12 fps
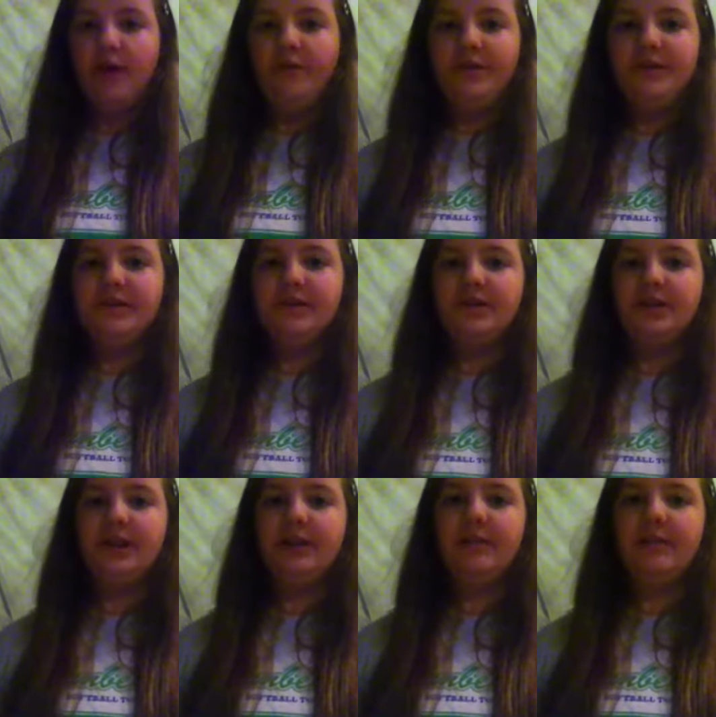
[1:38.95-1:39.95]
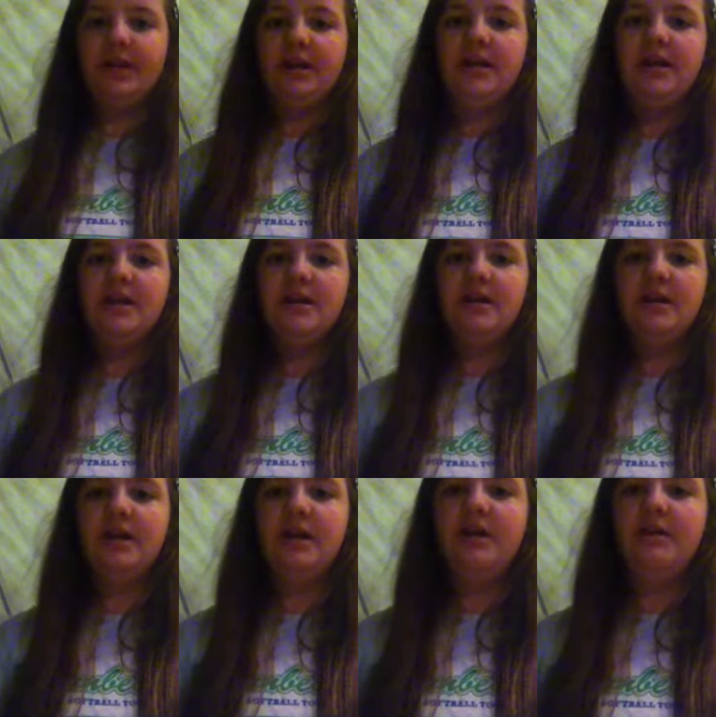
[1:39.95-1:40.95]
office turning in the money
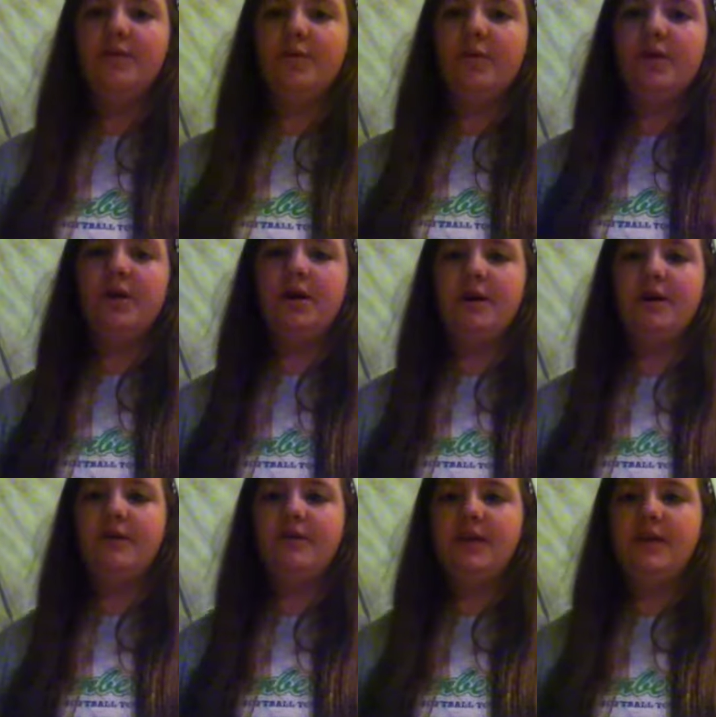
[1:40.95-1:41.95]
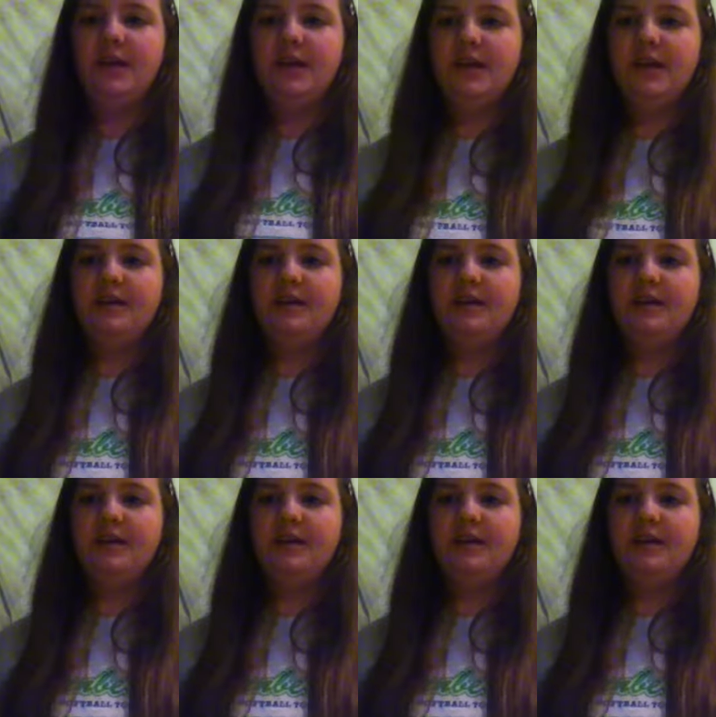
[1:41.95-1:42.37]
for the